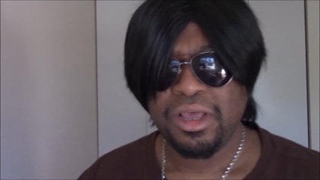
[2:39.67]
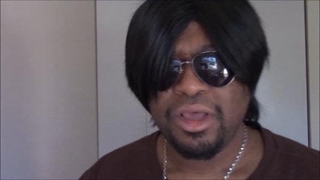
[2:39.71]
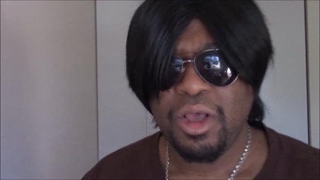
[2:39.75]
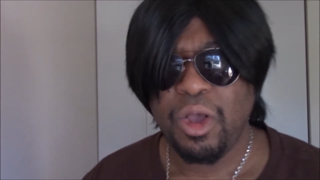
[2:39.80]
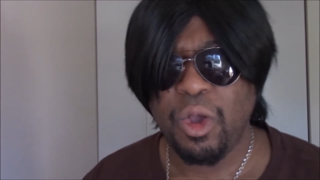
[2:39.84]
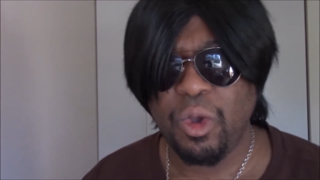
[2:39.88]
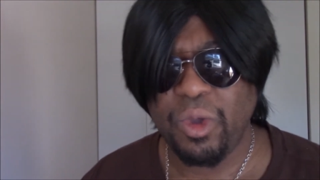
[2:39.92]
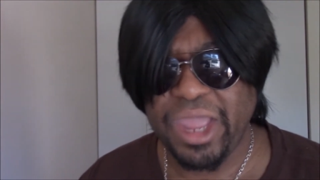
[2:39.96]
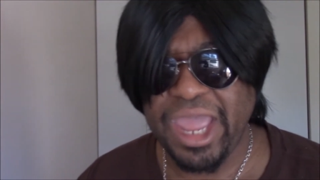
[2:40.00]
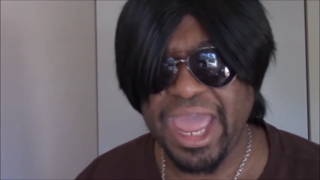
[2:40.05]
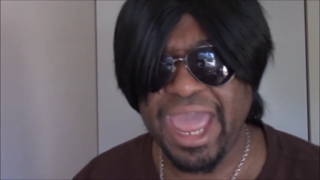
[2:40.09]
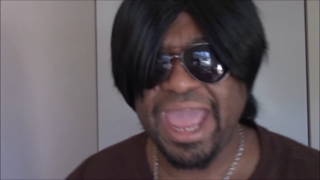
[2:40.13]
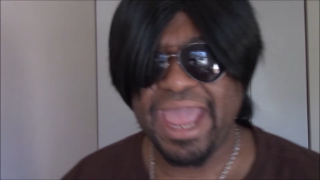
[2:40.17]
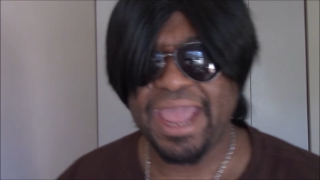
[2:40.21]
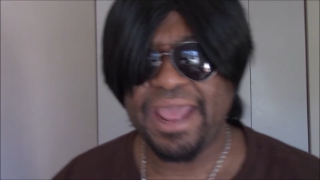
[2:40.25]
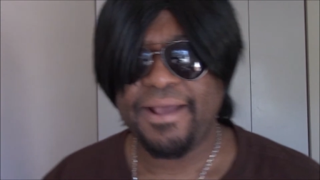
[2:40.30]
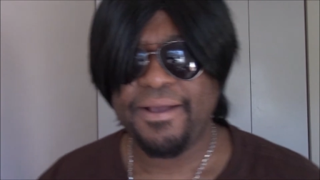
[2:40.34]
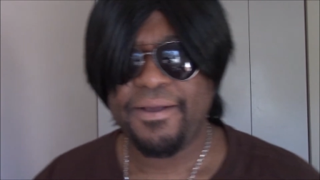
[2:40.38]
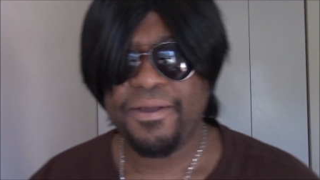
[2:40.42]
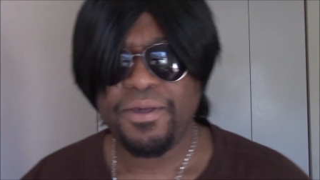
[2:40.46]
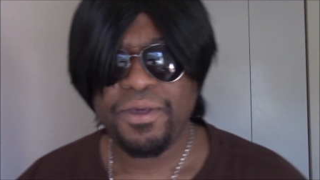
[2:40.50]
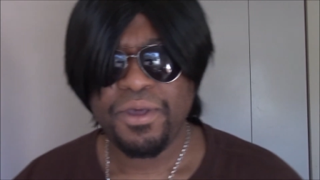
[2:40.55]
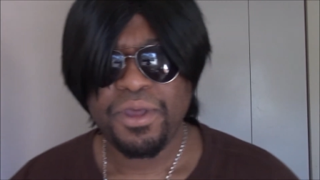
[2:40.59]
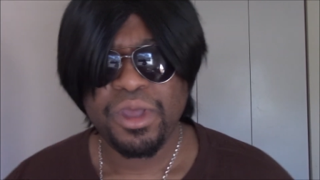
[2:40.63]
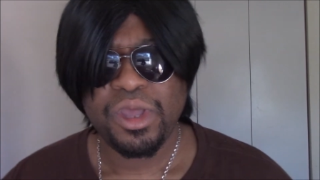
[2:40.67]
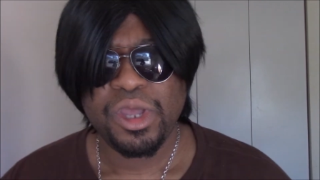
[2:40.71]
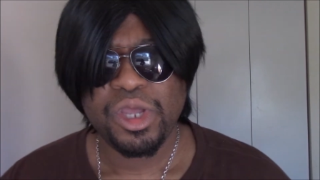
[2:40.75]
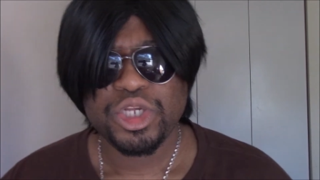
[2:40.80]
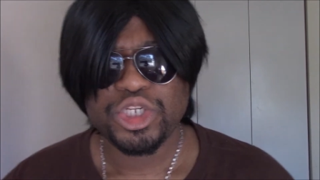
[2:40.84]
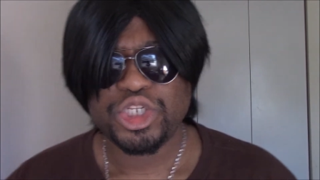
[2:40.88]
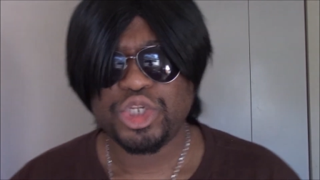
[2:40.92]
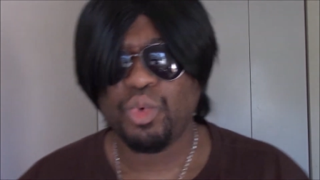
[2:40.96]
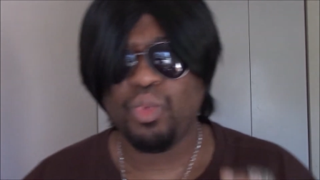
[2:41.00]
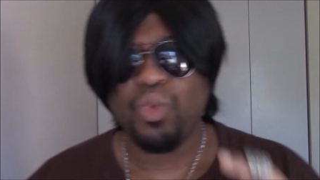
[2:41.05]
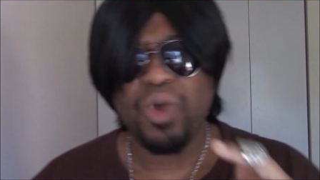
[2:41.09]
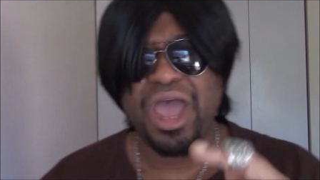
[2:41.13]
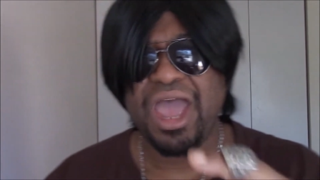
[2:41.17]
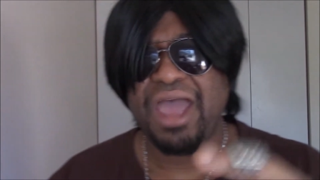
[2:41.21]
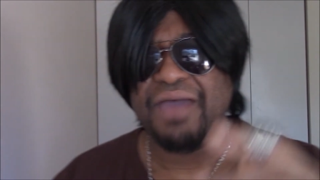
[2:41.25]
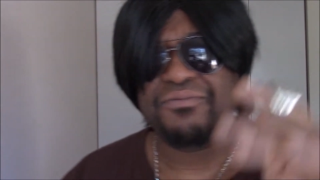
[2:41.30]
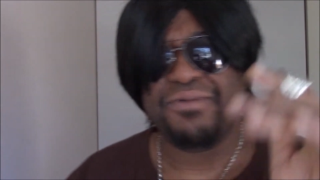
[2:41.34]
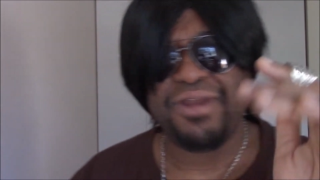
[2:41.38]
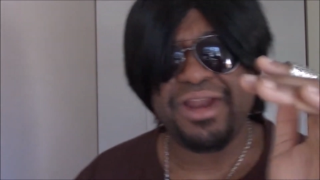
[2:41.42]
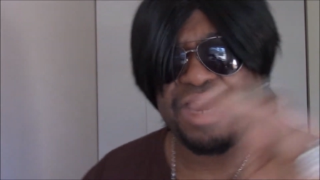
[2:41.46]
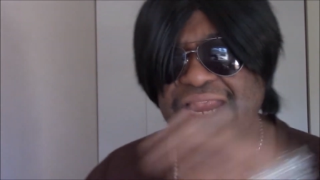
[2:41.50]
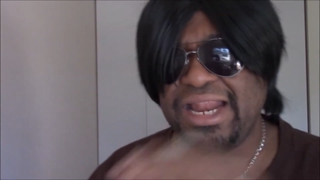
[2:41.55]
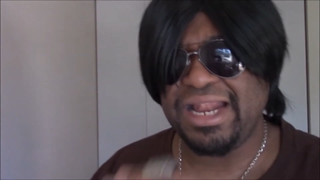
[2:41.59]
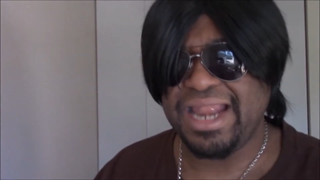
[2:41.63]
Okay? So whatever
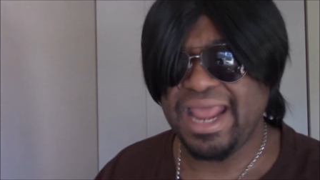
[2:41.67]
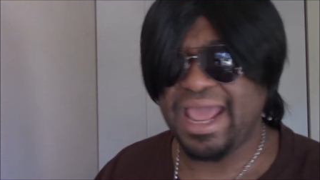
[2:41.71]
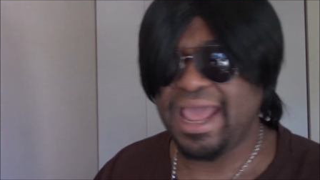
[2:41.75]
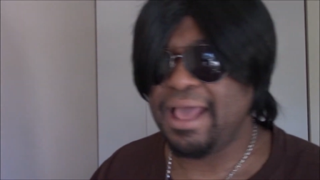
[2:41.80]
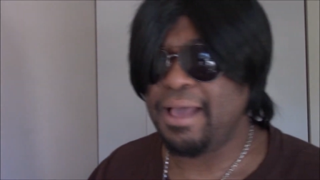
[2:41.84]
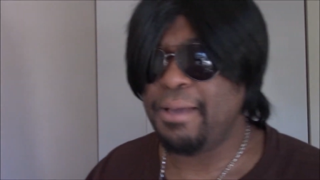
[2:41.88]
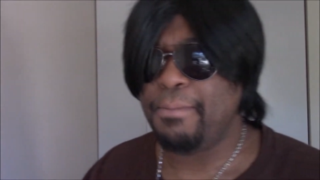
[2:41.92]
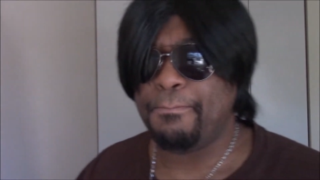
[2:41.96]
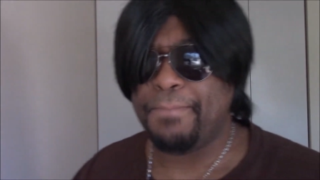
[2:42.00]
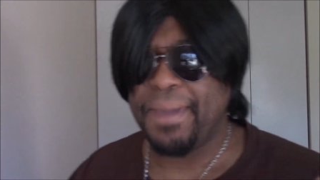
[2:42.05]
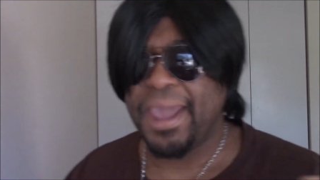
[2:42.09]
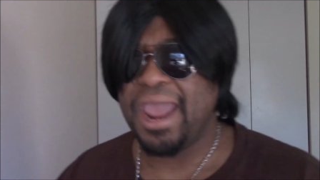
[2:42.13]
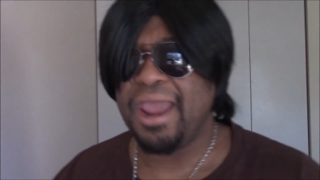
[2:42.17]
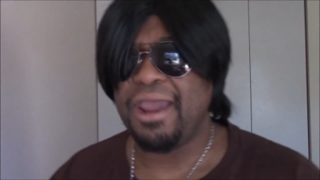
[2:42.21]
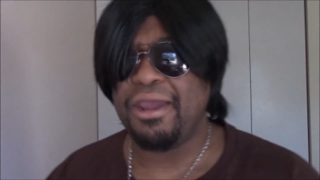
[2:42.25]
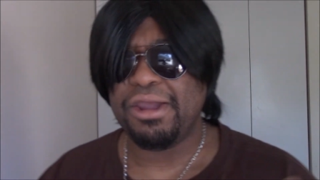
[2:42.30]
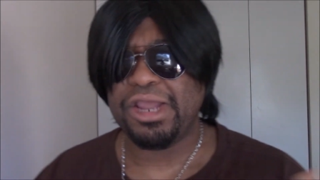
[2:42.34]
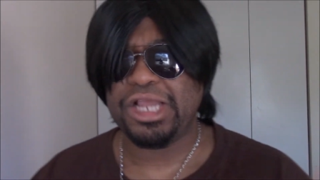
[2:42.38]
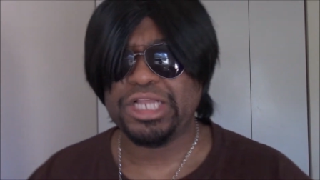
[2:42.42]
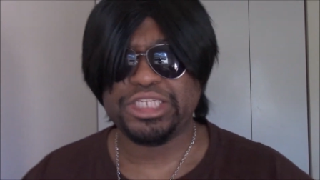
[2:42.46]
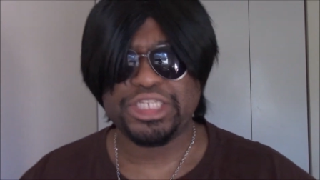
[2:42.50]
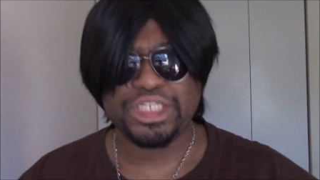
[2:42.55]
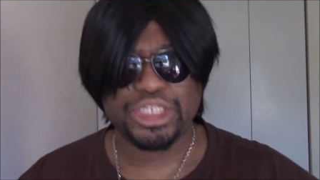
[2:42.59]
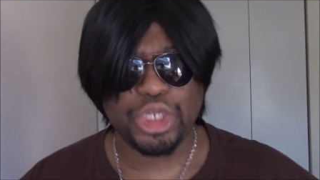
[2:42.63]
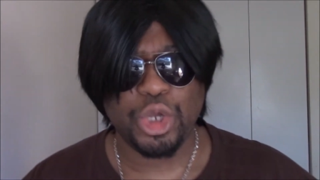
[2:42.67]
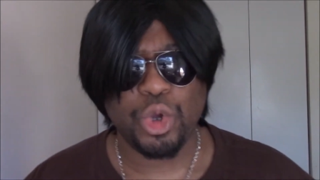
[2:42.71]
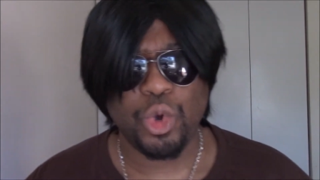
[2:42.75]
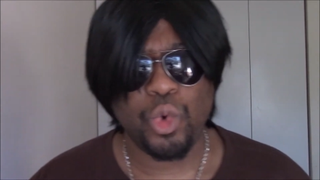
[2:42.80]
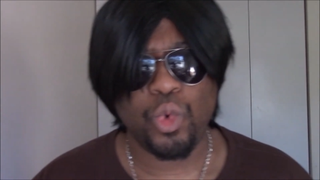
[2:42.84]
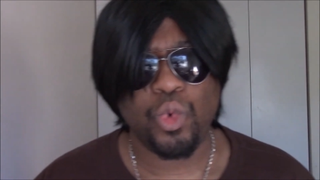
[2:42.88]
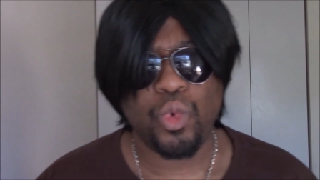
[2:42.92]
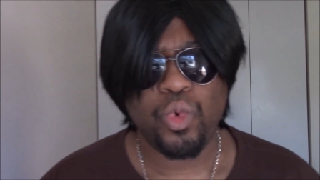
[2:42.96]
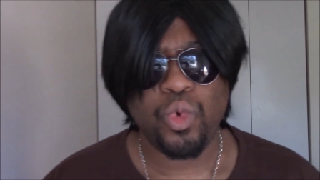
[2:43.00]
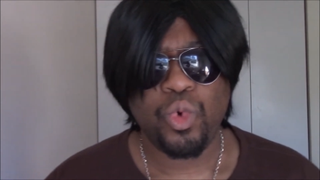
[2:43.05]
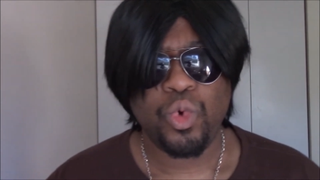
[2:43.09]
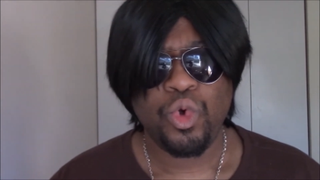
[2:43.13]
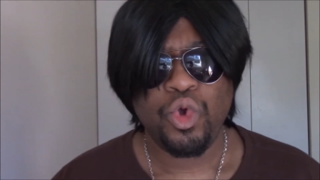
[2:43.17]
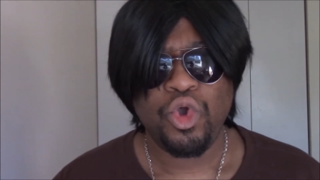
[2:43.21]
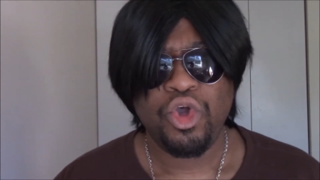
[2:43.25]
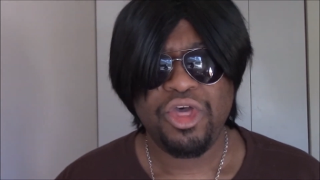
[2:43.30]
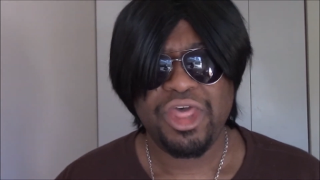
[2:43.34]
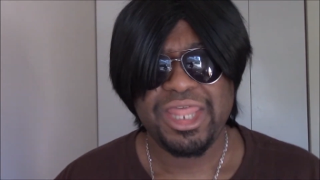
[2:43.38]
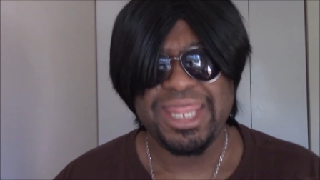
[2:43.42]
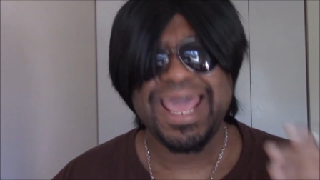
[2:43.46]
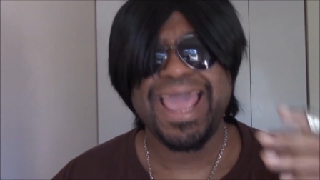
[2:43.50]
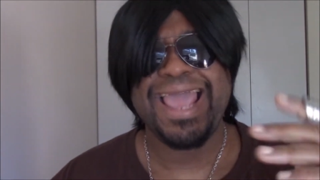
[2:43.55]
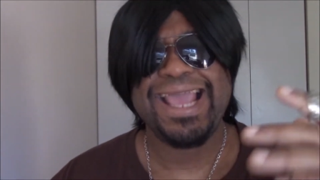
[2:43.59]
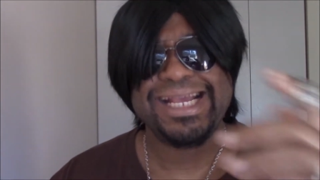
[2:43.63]
the damn parents do,
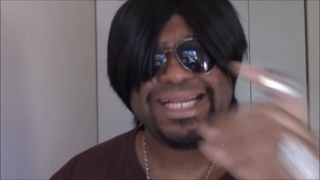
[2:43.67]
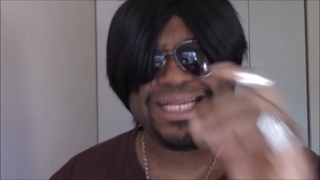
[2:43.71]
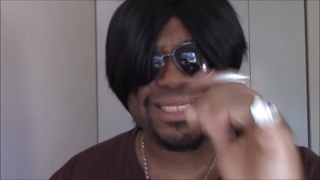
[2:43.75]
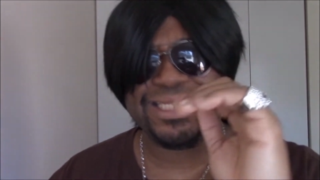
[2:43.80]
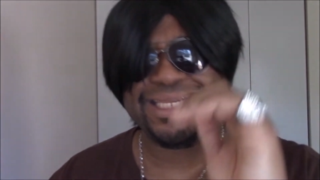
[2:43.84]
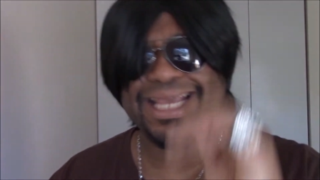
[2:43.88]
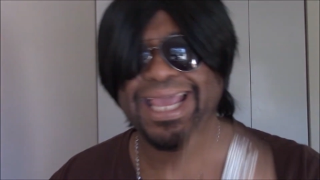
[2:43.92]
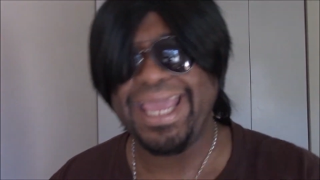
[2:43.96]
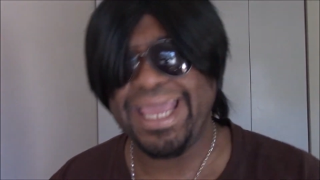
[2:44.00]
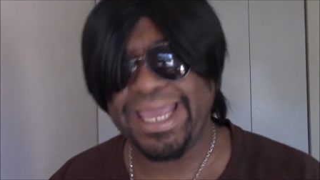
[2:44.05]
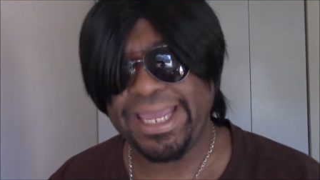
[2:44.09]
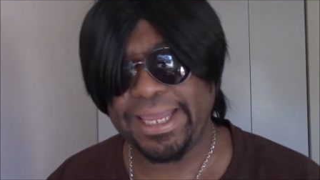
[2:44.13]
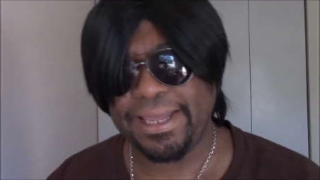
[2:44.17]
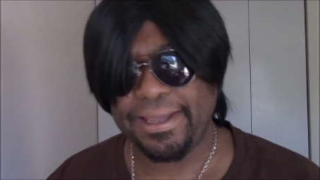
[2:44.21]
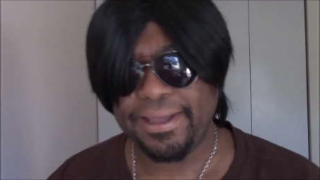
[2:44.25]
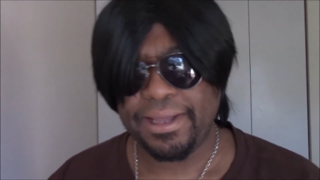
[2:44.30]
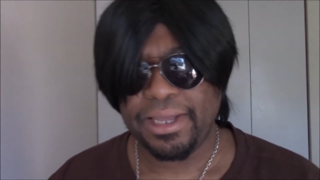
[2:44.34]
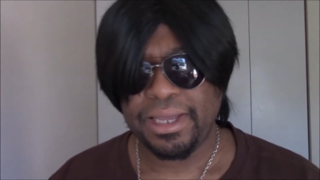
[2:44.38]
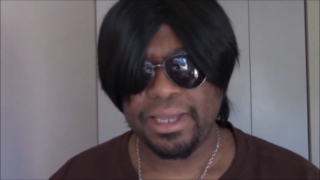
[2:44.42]
they see.